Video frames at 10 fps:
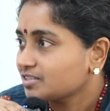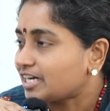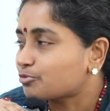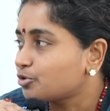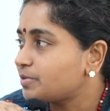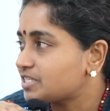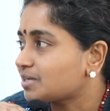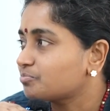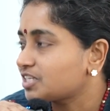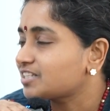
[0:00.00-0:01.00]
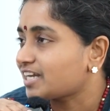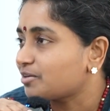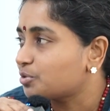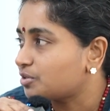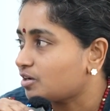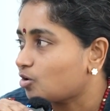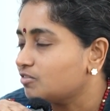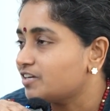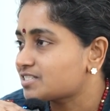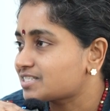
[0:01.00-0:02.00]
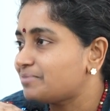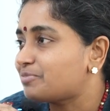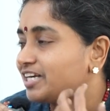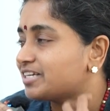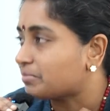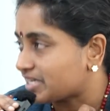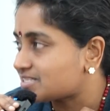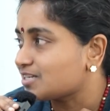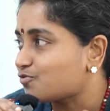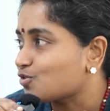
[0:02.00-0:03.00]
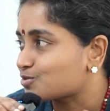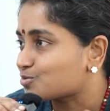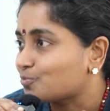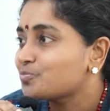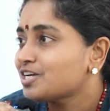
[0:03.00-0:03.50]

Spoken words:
That would be something that I would always keep telling myself also.